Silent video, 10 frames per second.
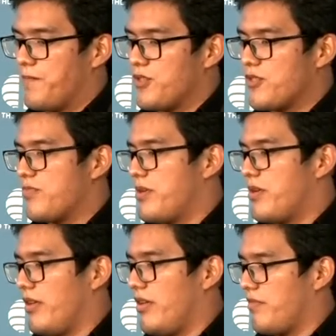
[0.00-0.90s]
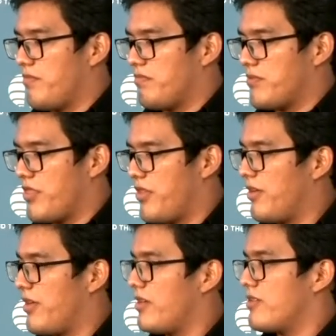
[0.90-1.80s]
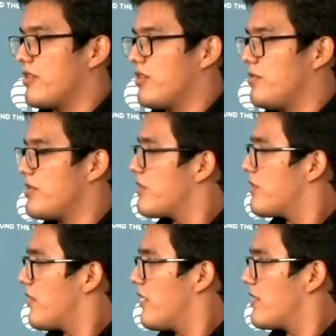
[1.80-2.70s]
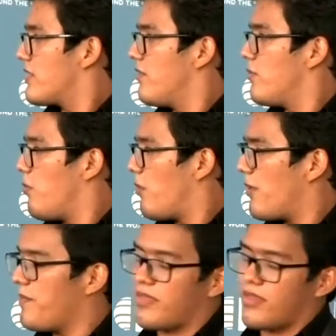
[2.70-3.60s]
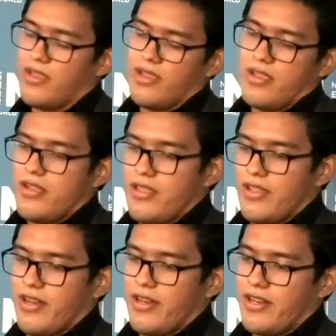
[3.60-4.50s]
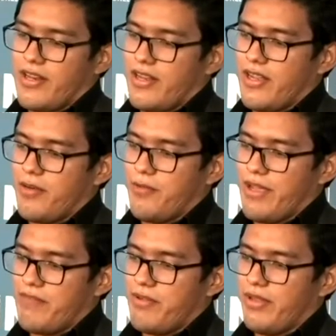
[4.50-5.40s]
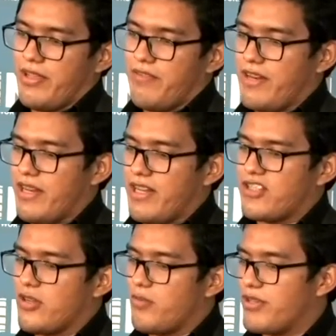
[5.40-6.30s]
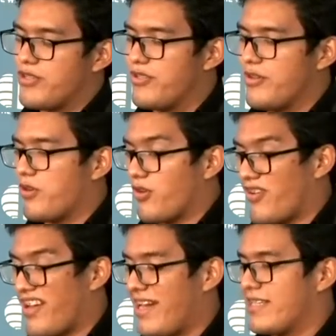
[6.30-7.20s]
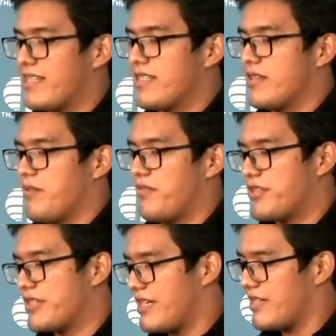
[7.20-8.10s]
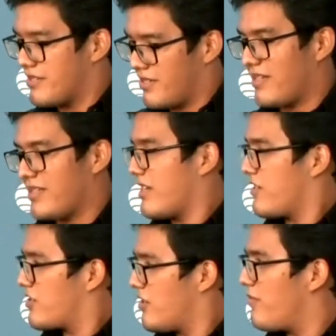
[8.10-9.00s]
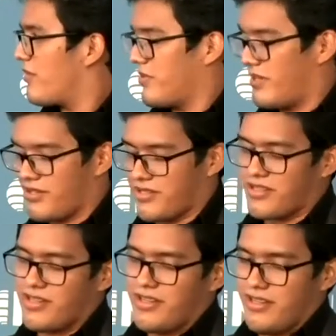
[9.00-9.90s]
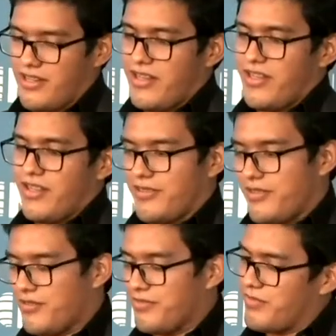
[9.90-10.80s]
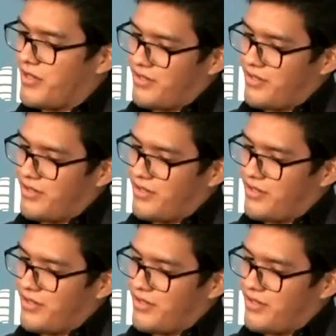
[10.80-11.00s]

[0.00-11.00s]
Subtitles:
just barely 30 years ago was in a civil war that ended, and we have been living in a somewhat democratic system ever since. And I say somewhat because, you know,